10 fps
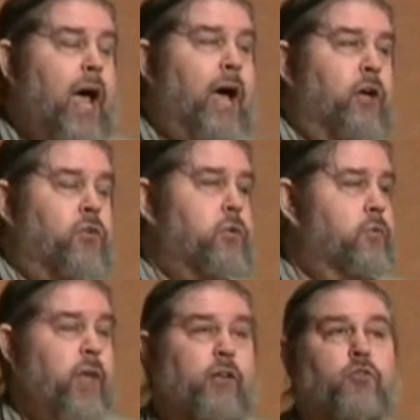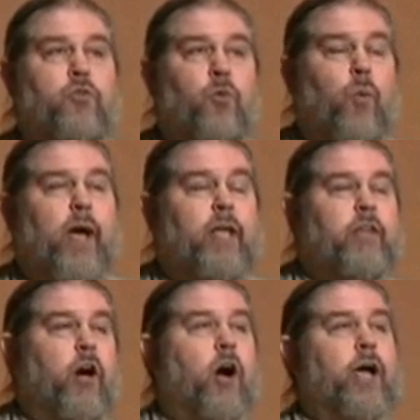And that's the way
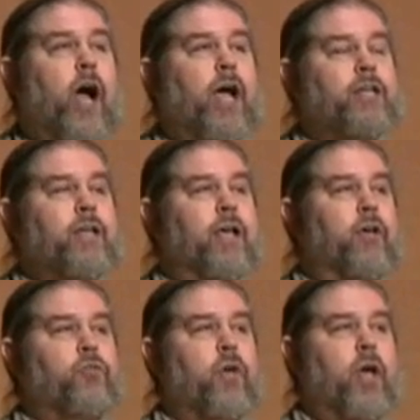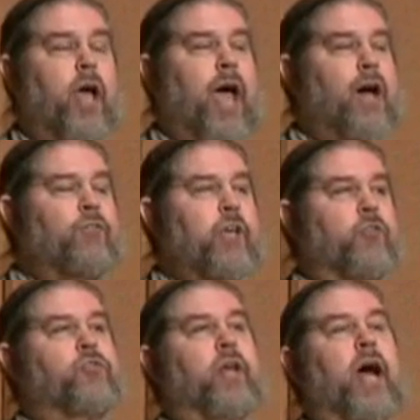that our ideas have
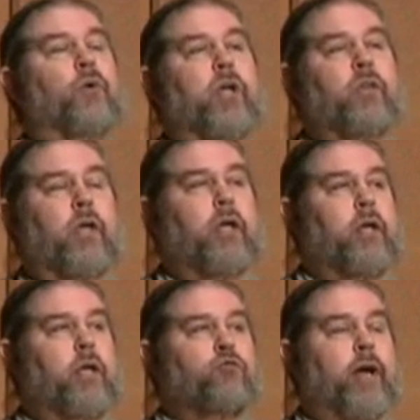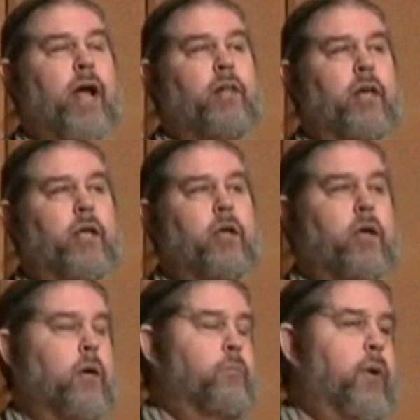tested out in reality.
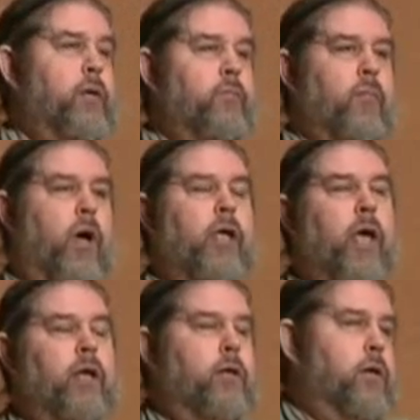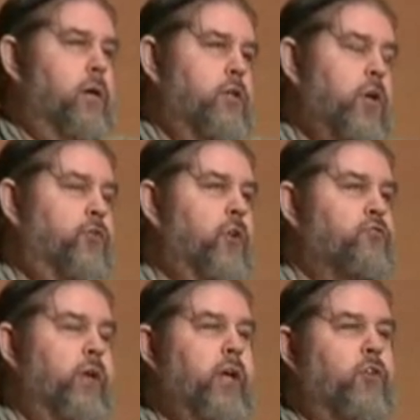But again, Jay
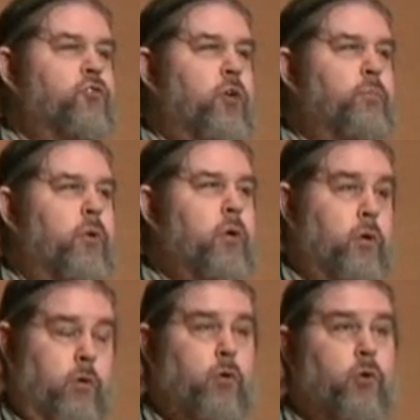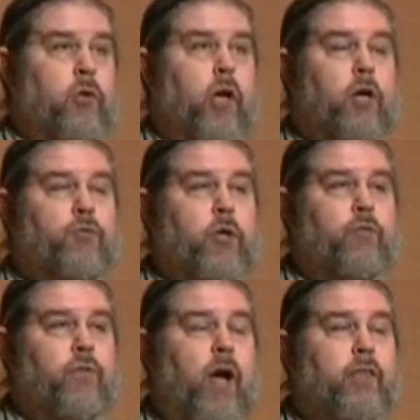said, read a history book. Good luck if you
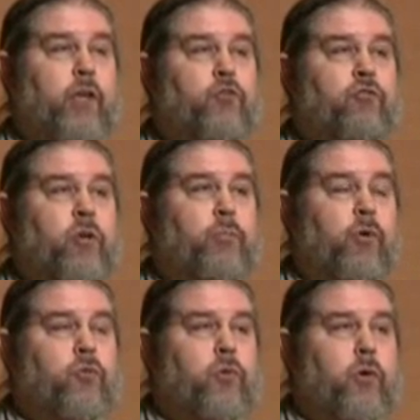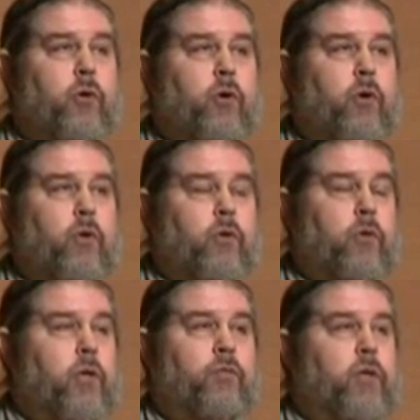could find the history books,
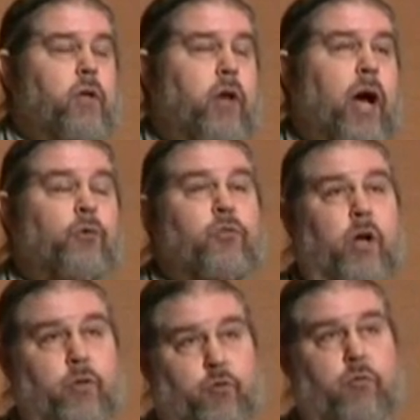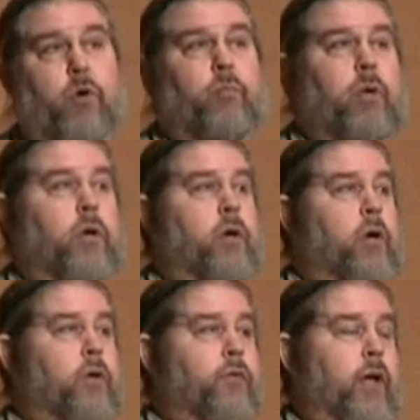even outside this room,
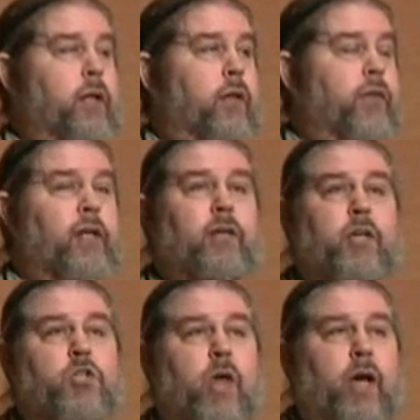that'll teach